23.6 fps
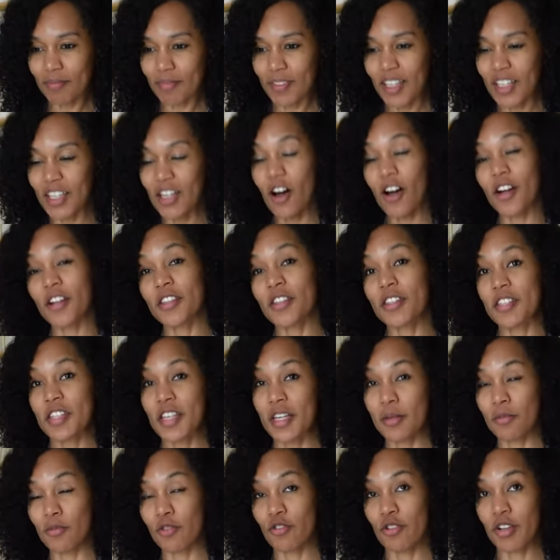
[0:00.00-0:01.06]
He got on the
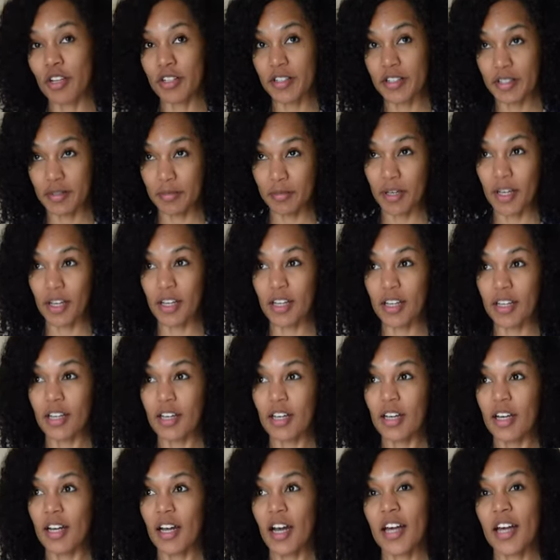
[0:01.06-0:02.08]
same train as me.